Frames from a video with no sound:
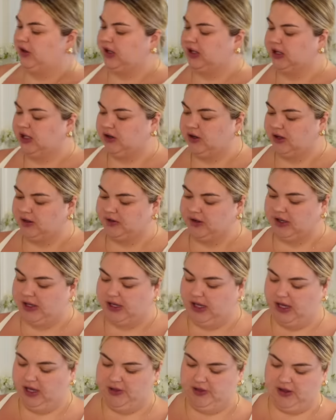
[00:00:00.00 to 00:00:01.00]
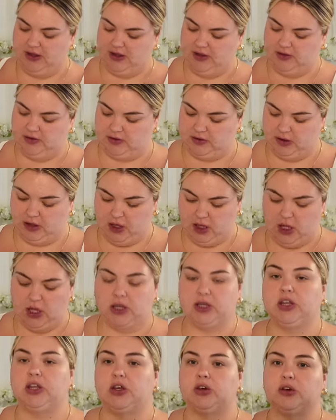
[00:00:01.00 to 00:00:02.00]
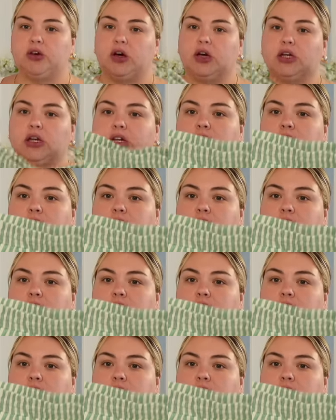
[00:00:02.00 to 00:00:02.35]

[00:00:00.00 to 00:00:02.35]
clearance and I got these cute